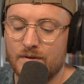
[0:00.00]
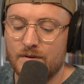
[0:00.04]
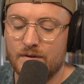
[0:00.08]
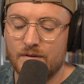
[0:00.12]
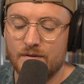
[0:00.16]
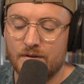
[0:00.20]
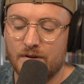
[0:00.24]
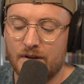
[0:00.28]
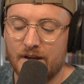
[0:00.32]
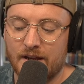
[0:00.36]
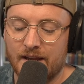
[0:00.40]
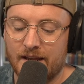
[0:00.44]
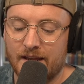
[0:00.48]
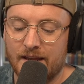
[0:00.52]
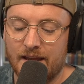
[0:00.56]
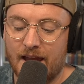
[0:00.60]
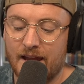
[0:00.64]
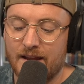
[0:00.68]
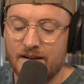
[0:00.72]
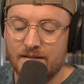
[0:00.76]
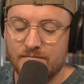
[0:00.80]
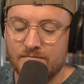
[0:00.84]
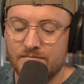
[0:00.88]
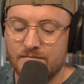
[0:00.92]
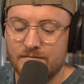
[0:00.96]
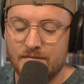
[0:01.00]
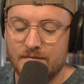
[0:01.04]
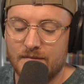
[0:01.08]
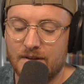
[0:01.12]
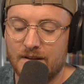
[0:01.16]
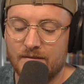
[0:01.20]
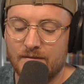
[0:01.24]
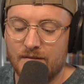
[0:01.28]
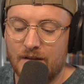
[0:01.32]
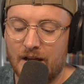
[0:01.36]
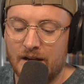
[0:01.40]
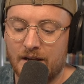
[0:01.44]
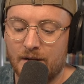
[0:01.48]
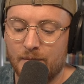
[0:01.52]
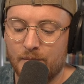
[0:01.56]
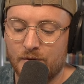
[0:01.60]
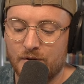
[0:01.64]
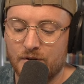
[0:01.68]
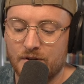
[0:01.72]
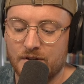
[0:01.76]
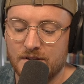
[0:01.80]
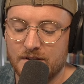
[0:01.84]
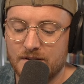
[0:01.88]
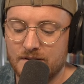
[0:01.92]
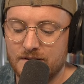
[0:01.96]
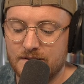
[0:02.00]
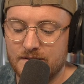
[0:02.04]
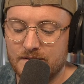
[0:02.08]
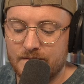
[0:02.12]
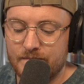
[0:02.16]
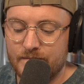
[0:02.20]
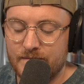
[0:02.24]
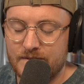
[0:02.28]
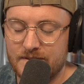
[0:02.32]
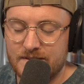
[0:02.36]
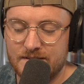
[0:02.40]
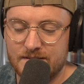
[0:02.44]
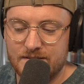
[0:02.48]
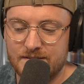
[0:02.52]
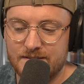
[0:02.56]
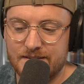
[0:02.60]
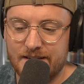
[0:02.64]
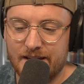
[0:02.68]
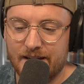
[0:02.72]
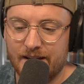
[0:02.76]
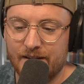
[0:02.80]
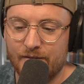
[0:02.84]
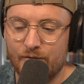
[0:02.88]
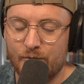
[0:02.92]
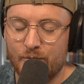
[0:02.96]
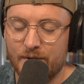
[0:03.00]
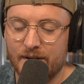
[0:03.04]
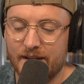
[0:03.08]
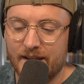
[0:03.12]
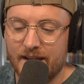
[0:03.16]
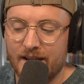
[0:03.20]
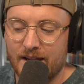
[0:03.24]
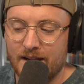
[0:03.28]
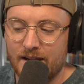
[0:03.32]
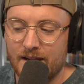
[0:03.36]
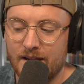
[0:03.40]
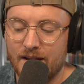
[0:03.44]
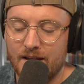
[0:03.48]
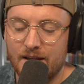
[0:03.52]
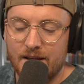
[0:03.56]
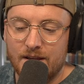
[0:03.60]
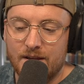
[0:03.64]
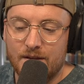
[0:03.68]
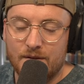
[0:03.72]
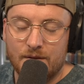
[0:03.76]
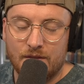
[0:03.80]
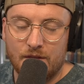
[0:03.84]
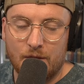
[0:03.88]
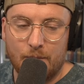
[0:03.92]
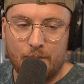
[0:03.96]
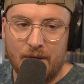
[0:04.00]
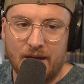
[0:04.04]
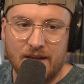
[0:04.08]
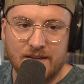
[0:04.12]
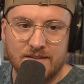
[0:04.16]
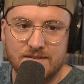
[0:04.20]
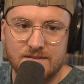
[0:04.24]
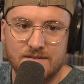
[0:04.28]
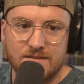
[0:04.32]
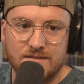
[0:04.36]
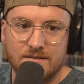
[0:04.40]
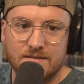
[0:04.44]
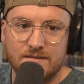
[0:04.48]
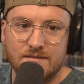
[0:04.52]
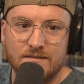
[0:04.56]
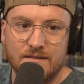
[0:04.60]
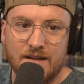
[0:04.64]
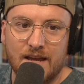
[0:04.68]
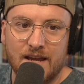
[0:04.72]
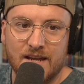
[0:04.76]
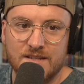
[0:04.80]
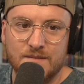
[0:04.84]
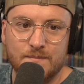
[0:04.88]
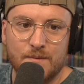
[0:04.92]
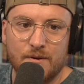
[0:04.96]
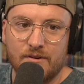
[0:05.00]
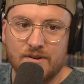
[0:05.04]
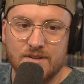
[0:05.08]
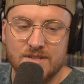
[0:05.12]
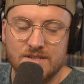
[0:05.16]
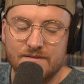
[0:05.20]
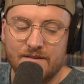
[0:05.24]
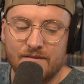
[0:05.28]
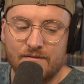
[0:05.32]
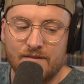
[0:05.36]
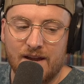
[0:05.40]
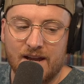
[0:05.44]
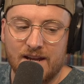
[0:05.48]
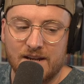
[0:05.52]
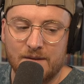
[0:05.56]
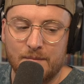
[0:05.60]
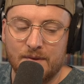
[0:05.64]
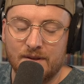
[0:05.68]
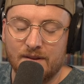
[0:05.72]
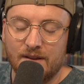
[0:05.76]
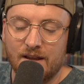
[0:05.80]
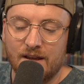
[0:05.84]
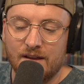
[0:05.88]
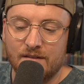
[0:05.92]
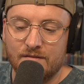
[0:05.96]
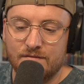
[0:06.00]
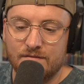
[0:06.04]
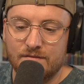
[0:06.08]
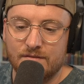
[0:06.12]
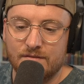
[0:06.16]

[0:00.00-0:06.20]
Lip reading: again, and I'm gonna tell everyone again, the best experience I've ever had in my life,